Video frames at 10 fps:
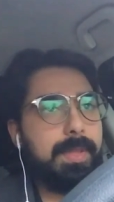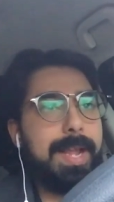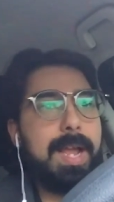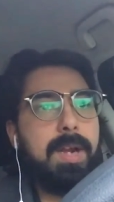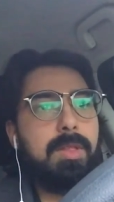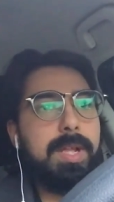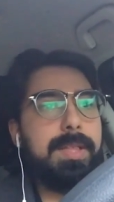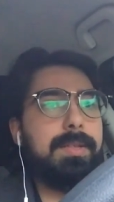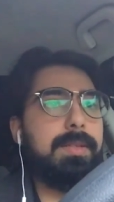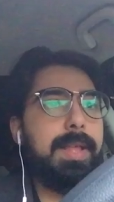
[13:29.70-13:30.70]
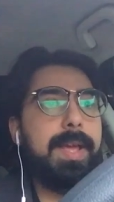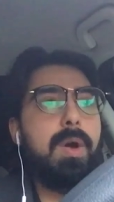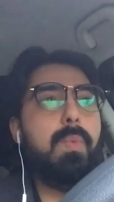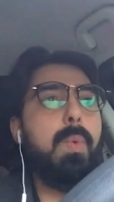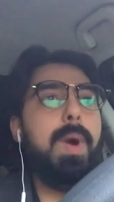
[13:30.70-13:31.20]
that kind of look at this and they
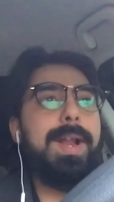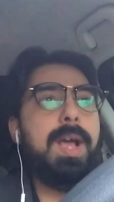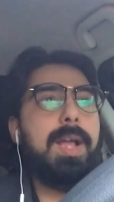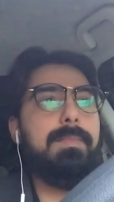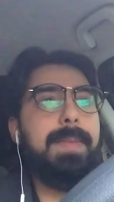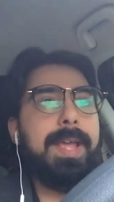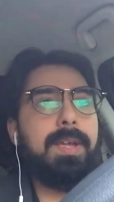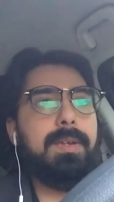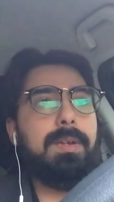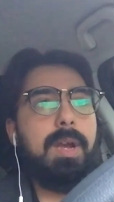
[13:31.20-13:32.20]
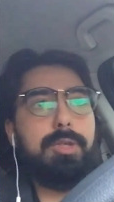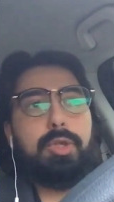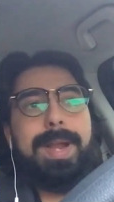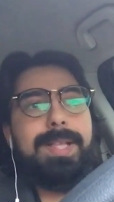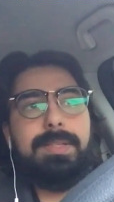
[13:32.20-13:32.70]
go well why not make a, a
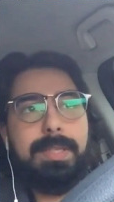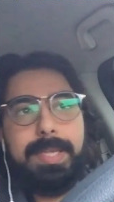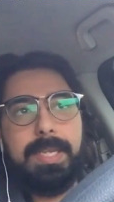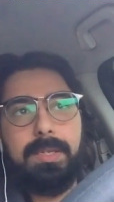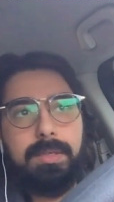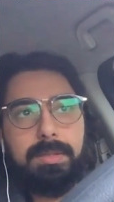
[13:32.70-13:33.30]
trans league